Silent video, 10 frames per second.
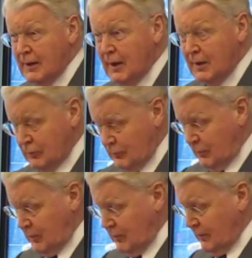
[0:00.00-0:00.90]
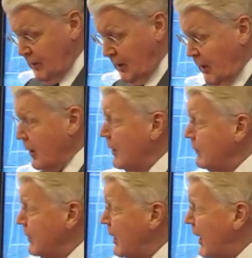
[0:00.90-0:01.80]
and tomorrow.
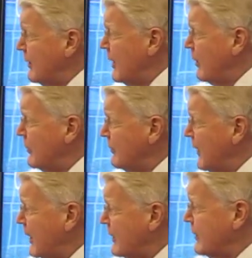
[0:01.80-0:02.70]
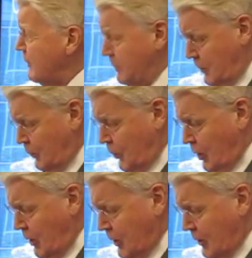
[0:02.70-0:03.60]
We can now effectively
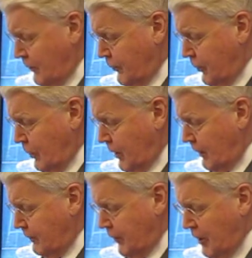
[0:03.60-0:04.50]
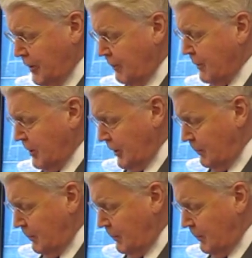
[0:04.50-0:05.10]
work for a fundamental